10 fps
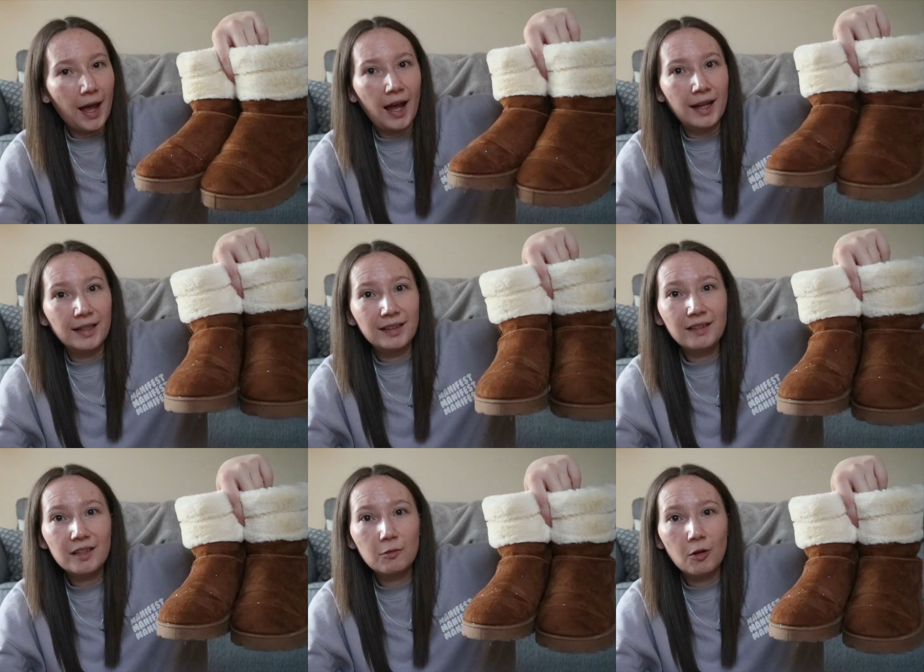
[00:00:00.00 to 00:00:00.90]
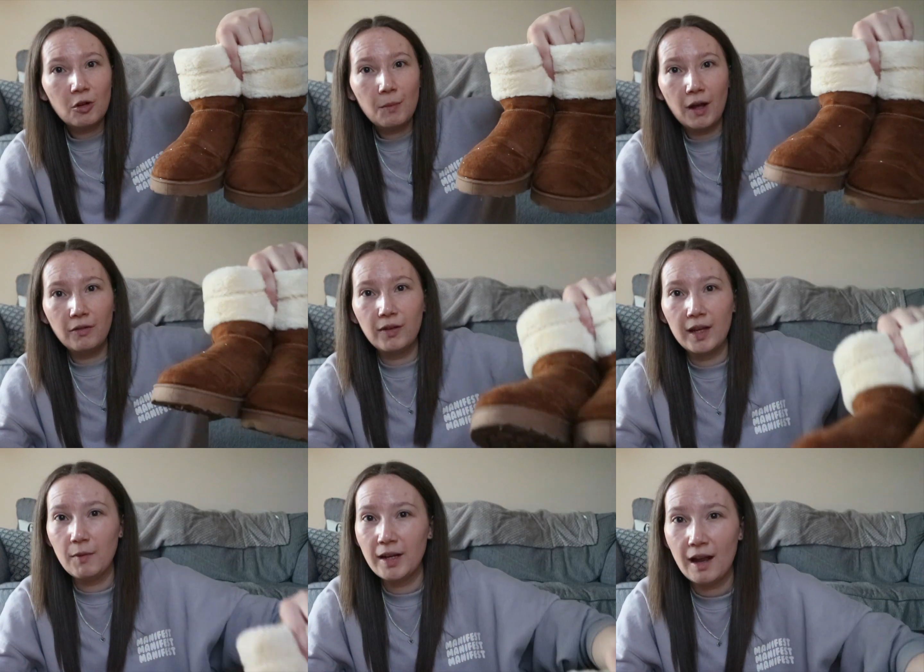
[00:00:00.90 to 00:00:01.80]
and the glitter won't come off,
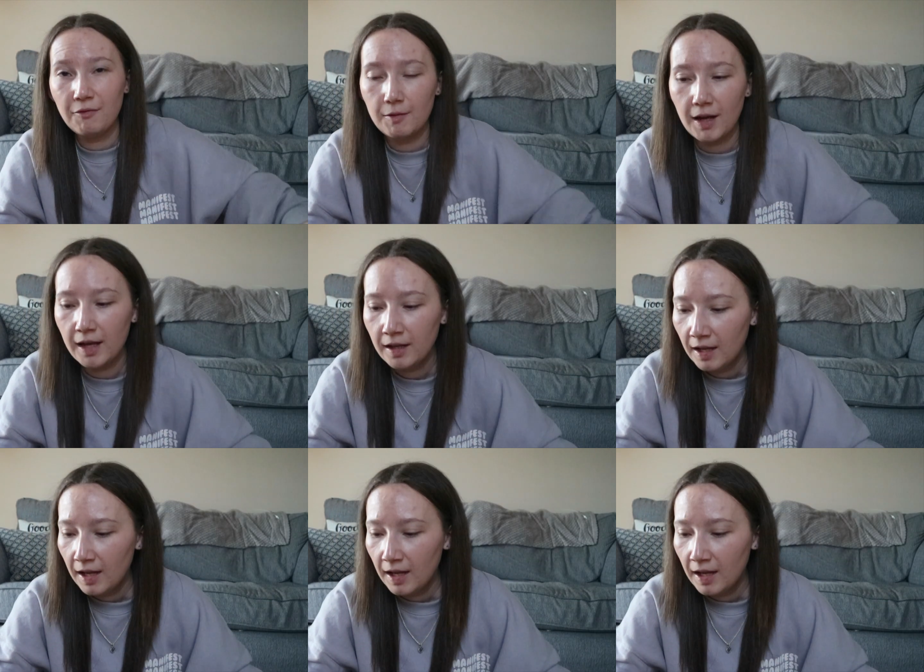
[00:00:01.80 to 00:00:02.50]
it went everywhere.